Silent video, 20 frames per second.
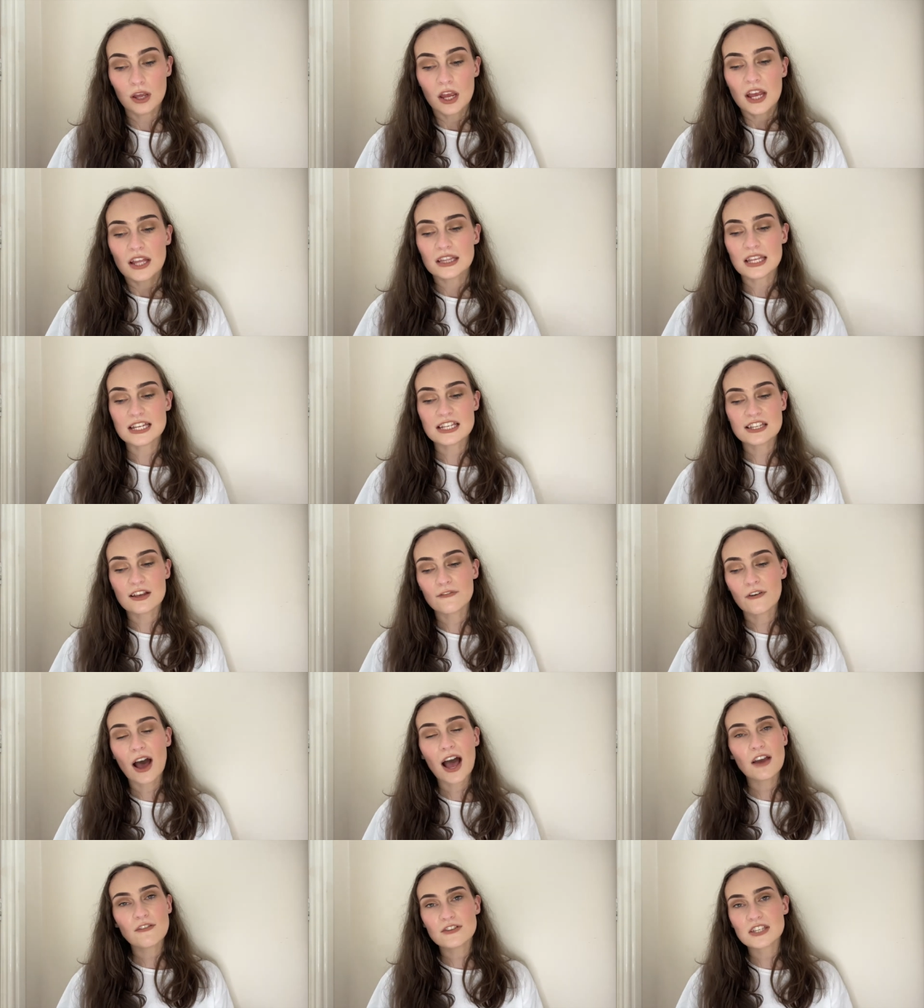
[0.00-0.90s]
These
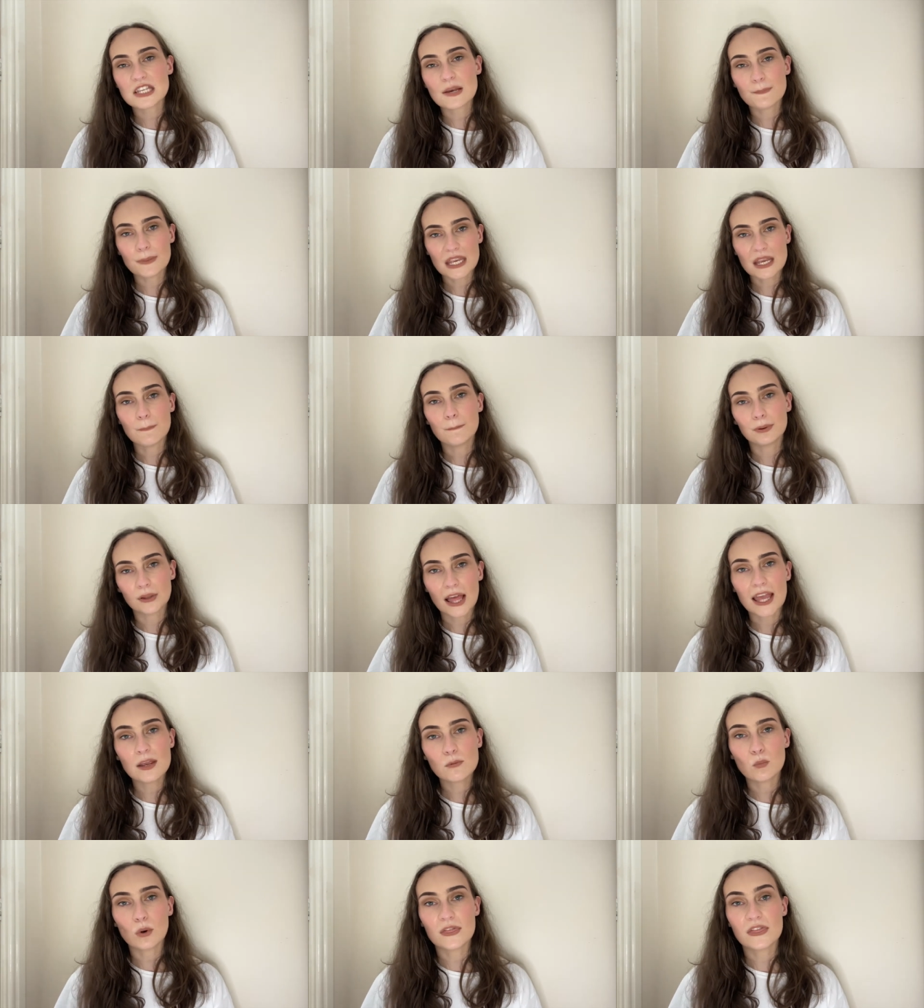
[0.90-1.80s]
survivors are being
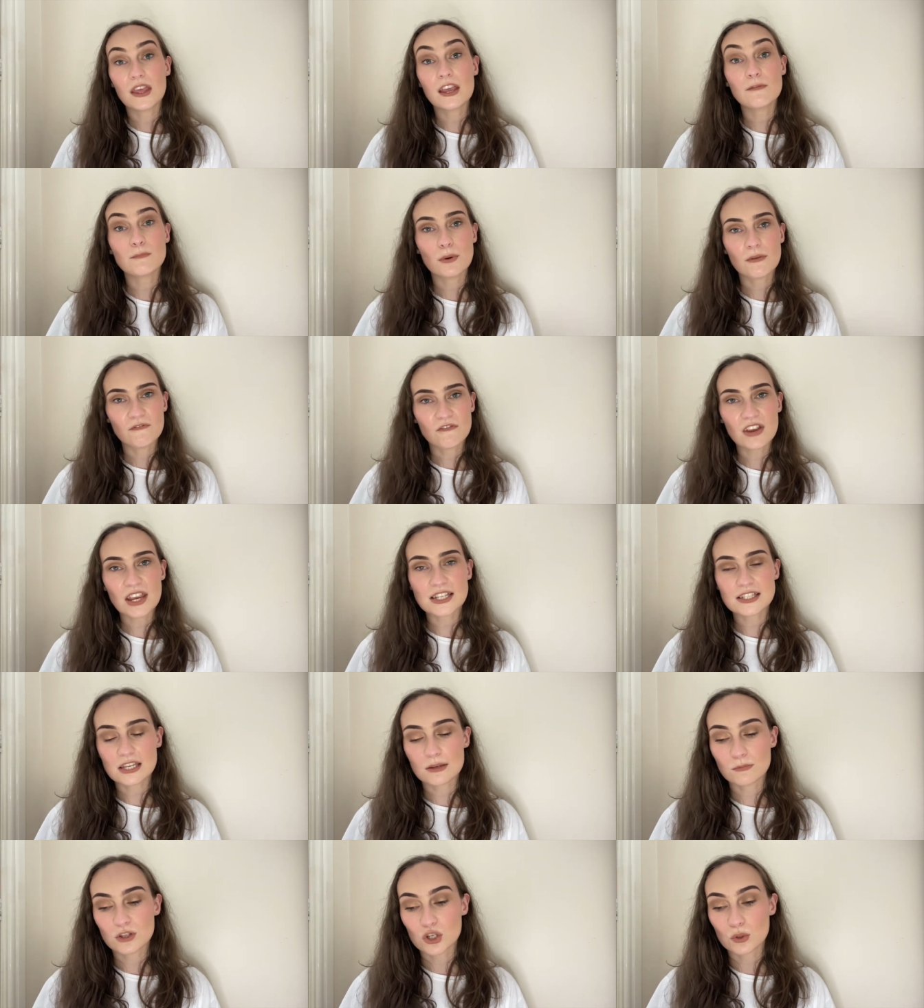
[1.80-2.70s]
blamed when they've been
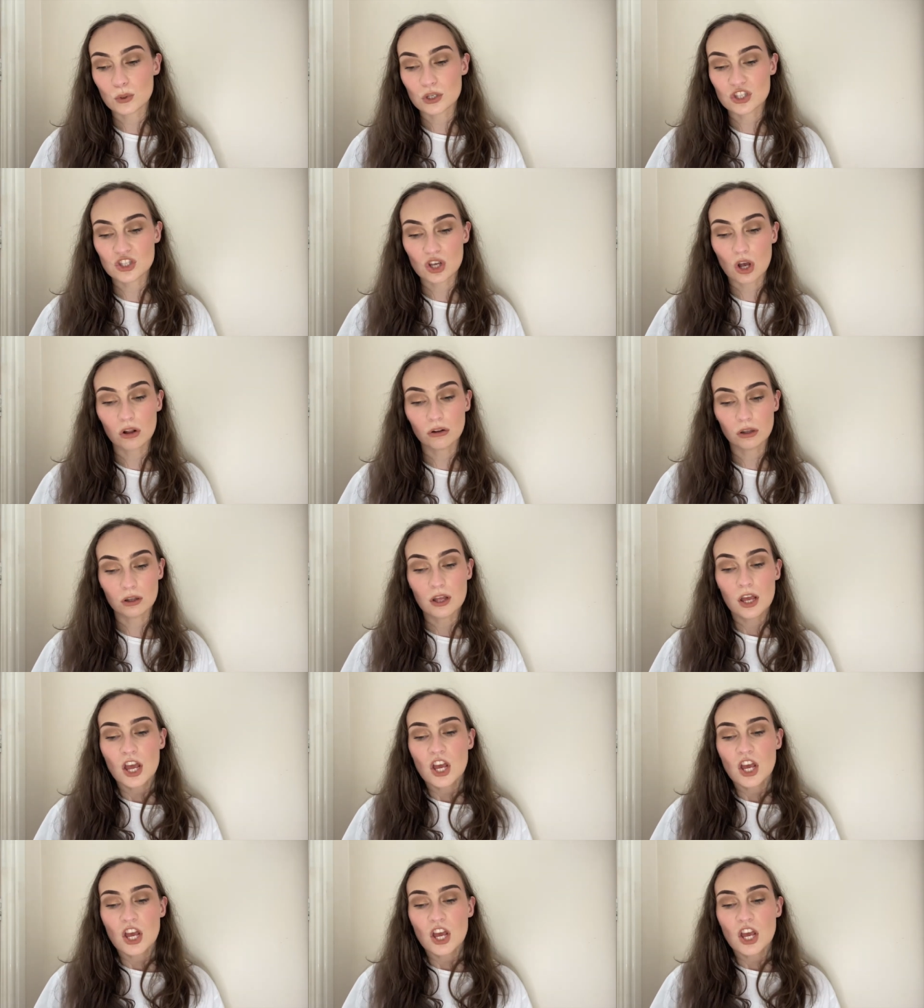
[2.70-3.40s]
victim to assault.